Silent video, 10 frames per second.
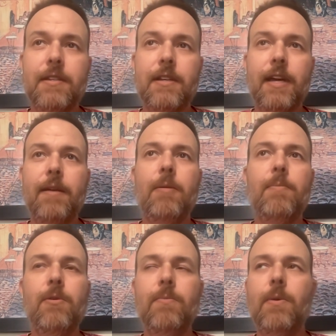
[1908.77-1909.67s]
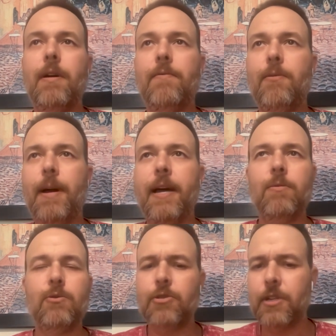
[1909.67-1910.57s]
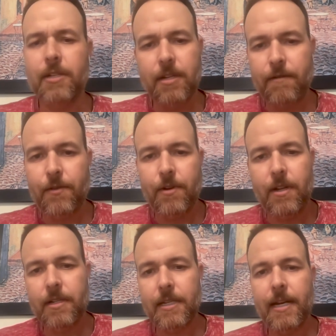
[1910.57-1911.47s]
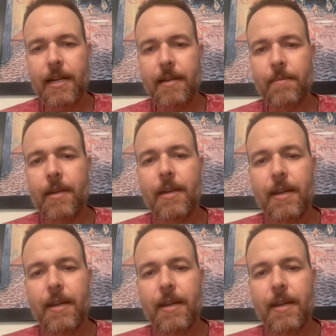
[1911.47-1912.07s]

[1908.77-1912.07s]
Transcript: Because I remember uh, for mine, it was real sensitive for a long time.